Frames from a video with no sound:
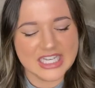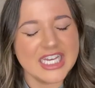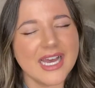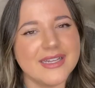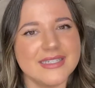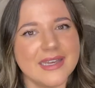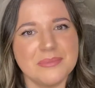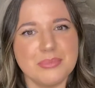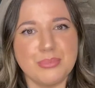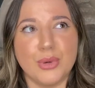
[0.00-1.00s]
I
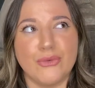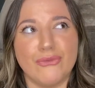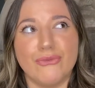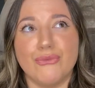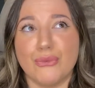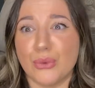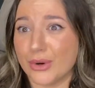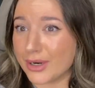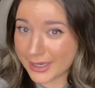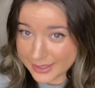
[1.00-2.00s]
did
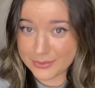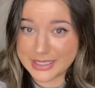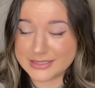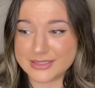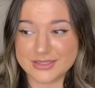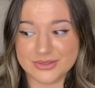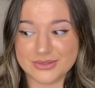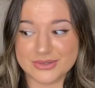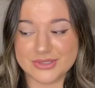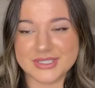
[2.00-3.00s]
before I went to
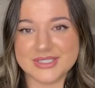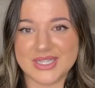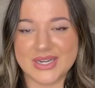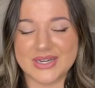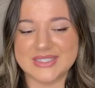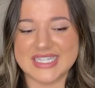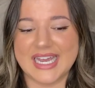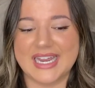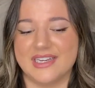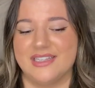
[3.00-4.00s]
school. So I was
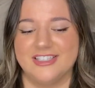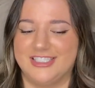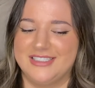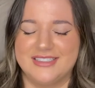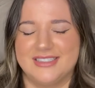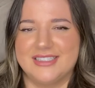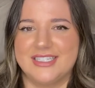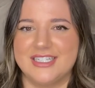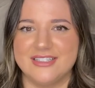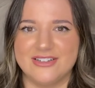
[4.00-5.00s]
like,
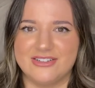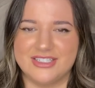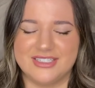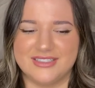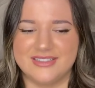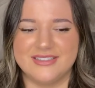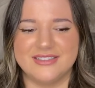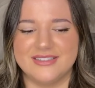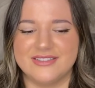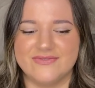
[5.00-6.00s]
this is all just
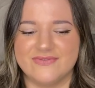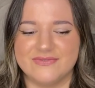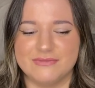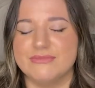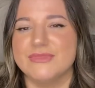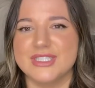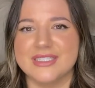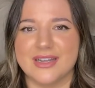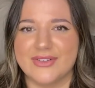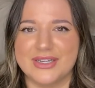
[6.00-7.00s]

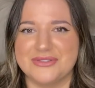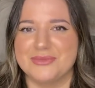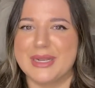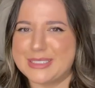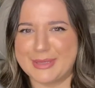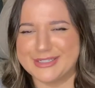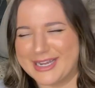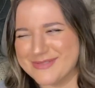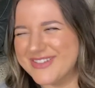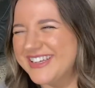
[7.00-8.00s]
stuff I do in my spare time.